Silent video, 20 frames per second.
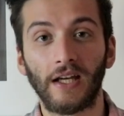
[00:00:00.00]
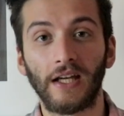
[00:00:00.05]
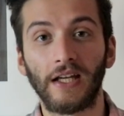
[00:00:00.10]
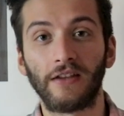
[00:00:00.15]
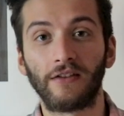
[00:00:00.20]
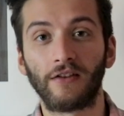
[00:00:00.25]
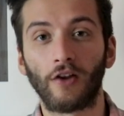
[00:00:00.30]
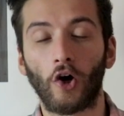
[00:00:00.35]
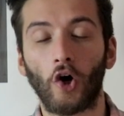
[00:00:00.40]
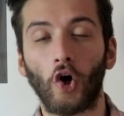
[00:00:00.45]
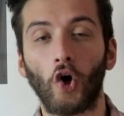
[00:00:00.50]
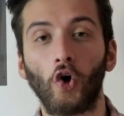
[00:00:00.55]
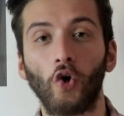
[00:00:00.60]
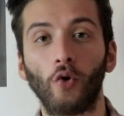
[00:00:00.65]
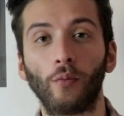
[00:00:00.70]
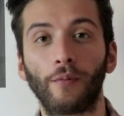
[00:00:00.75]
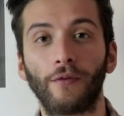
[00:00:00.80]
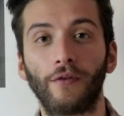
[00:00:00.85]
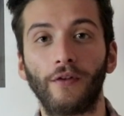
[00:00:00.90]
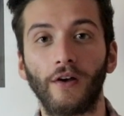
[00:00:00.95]
in the
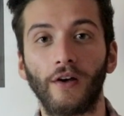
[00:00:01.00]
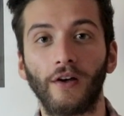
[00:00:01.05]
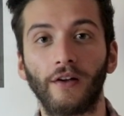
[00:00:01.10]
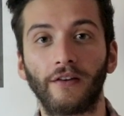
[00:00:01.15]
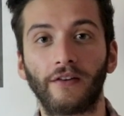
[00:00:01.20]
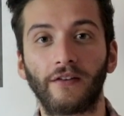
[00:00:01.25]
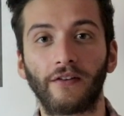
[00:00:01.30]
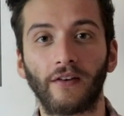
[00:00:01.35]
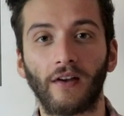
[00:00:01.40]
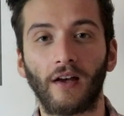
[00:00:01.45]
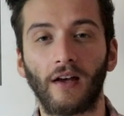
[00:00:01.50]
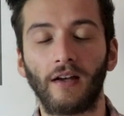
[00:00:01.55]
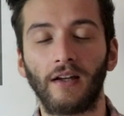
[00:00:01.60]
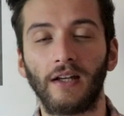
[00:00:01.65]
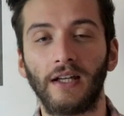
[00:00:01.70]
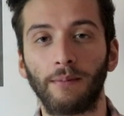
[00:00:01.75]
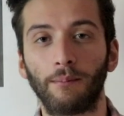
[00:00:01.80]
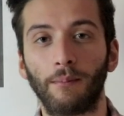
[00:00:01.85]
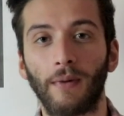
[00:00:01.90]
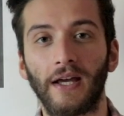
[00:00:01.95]
hope that
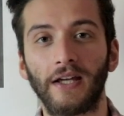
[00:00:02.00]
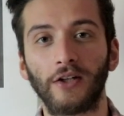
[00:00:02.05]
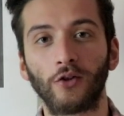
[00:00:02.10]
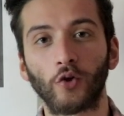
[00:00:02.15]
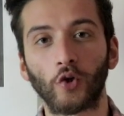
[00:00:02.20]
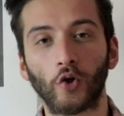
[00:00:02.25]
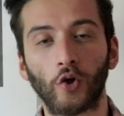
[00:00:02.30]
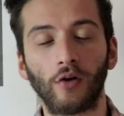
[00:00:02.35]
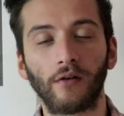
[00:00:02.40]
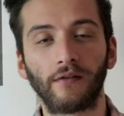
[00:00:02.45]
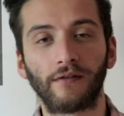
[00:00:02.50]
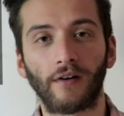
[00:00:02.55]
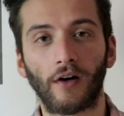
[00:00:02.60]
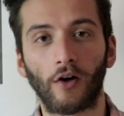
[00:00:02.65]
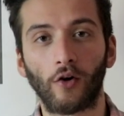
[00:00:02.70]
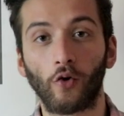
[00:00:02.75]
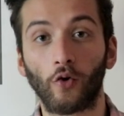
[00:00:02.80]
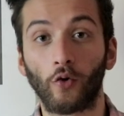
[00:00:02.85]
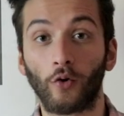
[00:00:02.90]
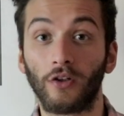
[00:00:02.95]
it may uncover
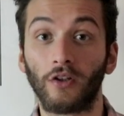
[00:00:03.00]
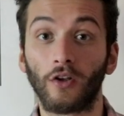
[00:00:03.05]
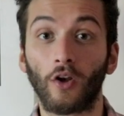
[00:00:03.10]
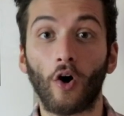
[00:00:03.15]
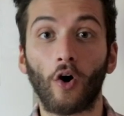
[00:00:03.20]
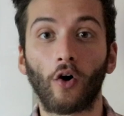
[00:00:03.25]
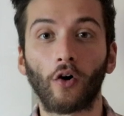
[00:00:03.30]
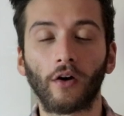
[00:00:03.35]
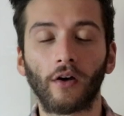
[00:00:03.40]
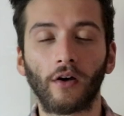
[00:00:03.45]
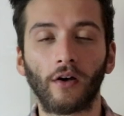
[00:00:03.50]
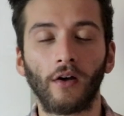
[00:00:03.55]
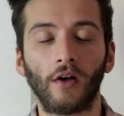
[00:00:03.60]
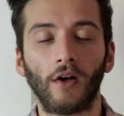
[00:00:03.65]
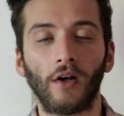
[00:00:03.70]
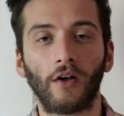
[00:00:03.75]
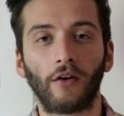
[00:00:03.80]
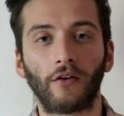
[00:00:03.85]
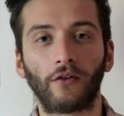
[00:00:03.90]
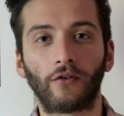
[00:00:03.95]
or unlock
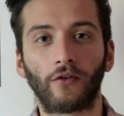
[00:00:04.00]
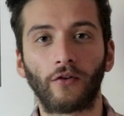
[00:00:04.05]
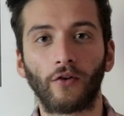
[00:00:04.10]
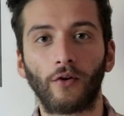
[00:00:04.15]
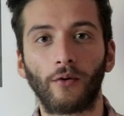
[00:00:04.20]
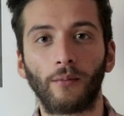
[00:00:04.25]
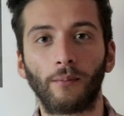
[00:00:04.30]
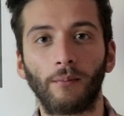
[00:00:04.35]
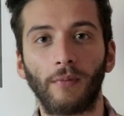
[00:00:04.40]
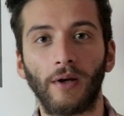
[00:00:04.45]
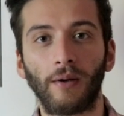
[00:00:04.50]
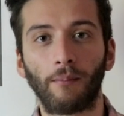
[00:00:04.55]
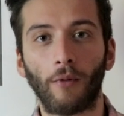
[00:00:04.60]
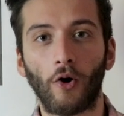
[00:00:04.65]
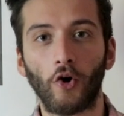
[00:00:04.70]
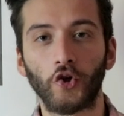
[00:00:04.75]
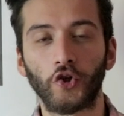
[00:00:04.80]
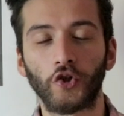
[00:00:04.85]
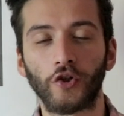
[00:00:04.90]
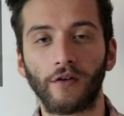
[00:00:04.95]
some
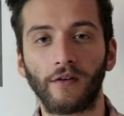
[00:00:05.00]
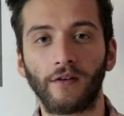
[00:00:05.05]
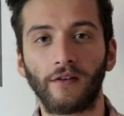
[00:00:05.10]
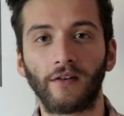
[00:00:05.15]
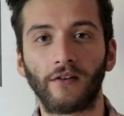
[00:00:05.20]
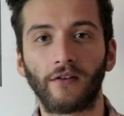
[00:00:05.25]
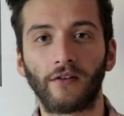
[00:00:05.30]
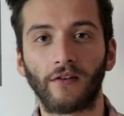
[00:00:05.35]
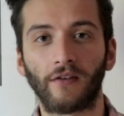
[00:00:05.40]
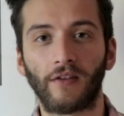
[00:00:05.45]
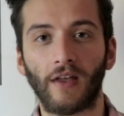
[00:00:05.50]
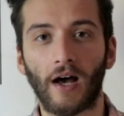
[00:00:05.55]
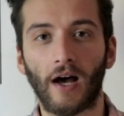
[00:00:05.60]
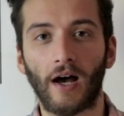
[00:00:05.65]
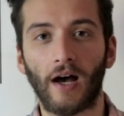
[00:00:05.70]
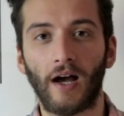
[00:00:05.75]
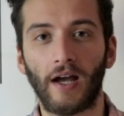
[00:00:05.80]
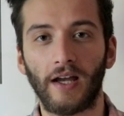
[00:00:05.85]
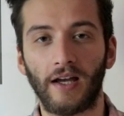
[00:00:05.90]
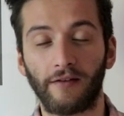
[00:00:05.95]
emotions that
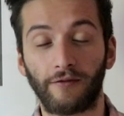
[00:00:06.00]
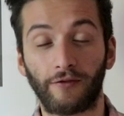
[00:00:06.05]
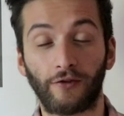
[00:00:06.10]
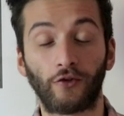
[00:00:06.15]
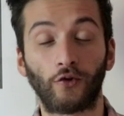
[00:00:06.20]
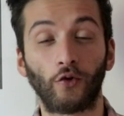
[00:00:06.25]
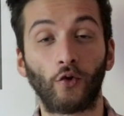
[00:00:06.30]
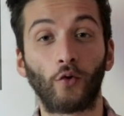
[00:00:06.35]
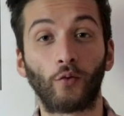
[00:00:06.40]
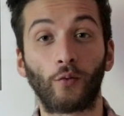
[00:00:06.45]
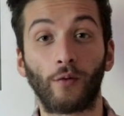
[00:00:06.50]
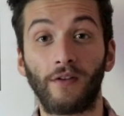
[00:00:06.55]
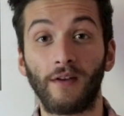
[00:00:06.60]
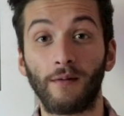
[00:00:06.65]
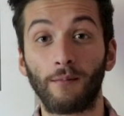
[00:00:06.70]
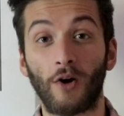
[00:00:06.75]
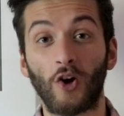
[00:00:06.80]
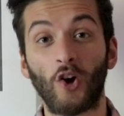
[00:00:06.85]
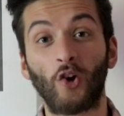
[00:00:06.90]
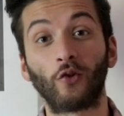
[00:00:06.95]
I have stored
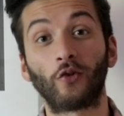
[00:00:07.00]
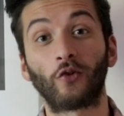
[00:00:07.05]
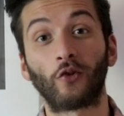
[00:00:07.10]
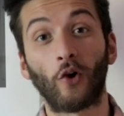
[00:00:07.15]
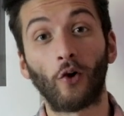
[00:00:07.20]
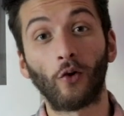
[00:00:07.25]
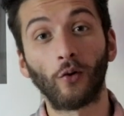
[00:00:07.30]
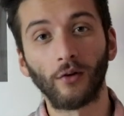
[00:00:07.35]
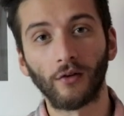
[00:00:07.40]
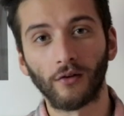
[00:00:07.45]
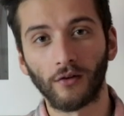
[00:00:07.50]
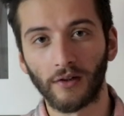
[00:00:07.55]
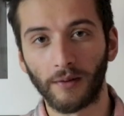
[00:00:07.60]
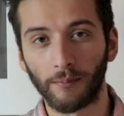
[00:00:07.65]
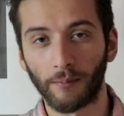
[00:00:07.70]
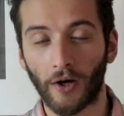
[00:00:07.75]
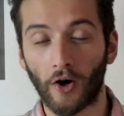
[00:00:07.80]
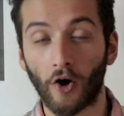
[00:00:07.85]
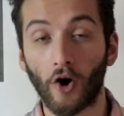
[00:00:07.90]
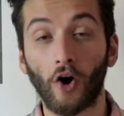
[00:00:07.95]
within my own soul,
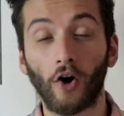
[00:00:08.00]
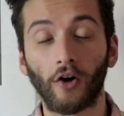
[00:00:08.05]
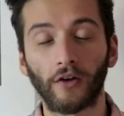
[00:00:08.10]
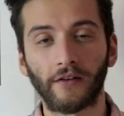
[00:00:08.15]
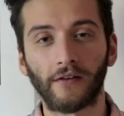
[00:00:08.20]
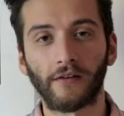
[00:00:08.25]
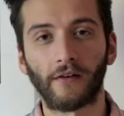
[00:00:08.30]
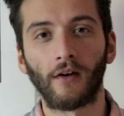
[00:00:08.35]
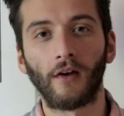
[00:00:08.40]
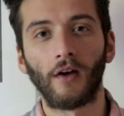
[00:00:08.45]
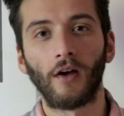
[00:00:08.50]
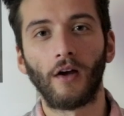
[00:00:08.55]
in my heart,